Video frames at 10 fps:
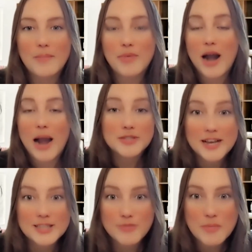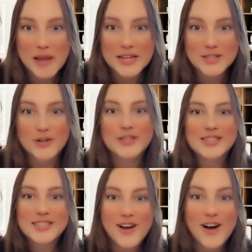perhaps customer base or
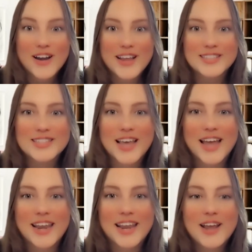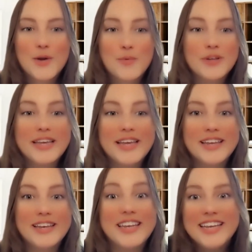existing audience that
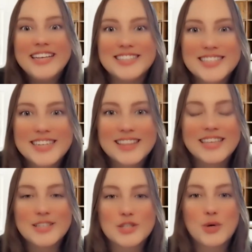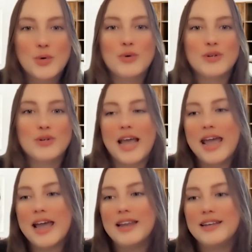really needs these tools
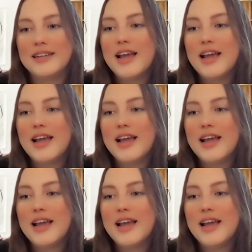and